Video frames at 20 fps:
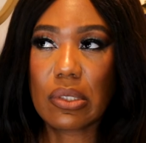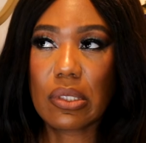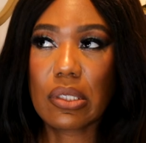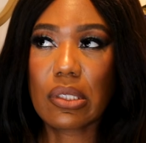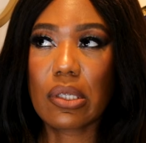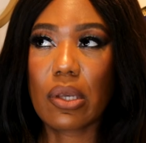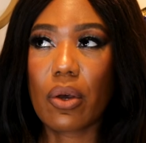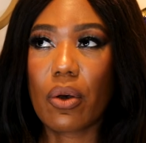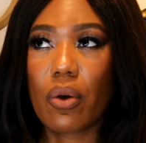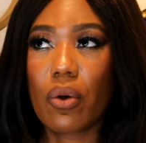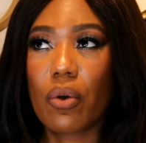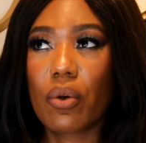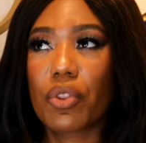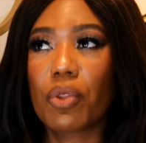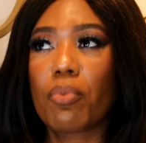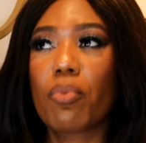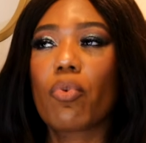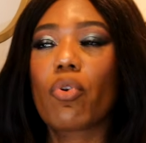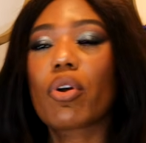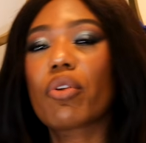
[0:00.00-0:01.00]
So
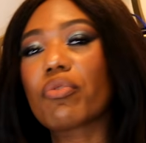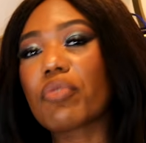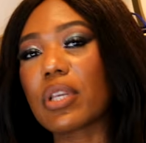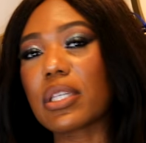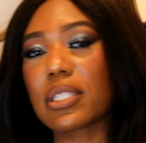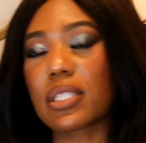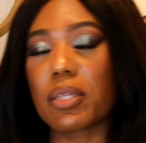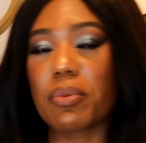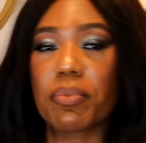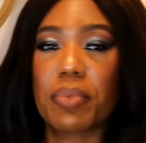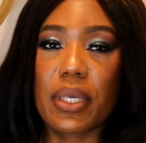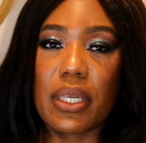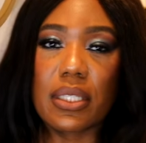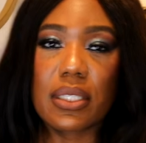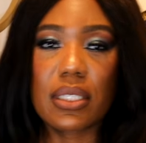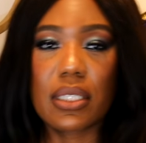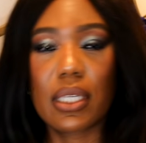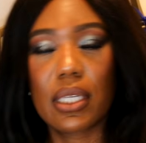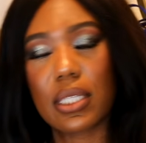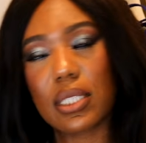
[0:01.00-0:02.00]
the more recent
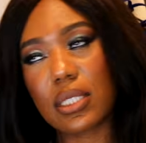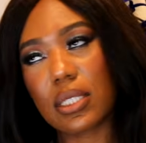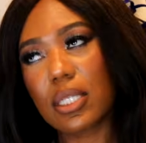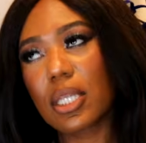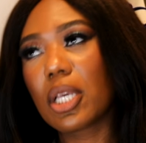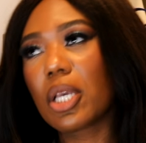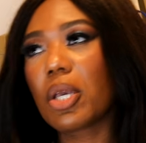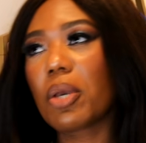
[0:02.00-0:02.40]
pieces